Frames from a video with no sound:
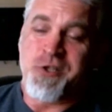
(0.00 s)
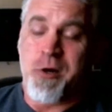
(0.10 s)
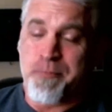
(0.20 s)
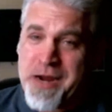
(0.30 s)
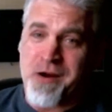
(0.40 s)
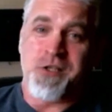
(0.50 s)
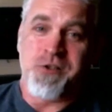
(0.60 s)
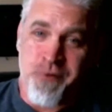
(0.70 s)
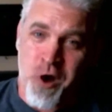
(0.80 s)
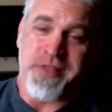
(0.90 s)
it's your
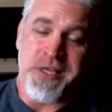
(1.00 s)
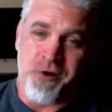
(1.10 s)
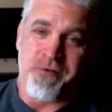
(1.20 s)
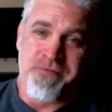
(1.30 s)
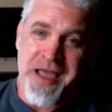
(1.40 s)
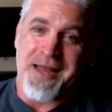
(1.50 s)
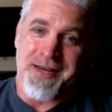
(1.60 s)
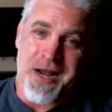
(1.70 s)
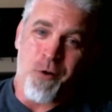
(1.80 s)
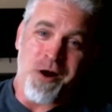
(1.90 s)
parents fault that you're
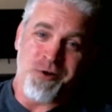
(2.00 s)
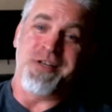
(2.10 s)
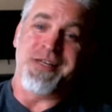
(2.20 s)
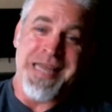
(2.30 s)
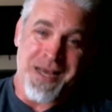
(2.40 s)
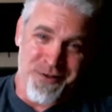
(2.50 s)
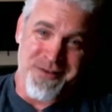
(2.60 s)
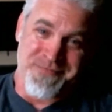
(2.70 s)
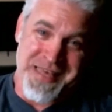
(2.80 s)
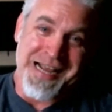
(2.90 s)
fat and i want you to
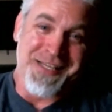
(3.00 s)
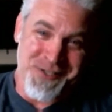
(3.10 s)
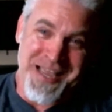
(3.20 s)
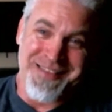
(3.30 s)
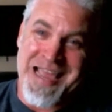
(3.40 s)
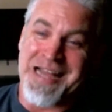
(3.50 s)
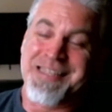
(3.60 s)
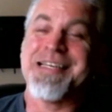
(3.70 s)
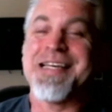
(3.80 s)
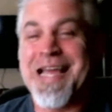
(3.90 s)
tell them that i said
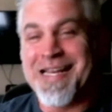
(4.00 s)
that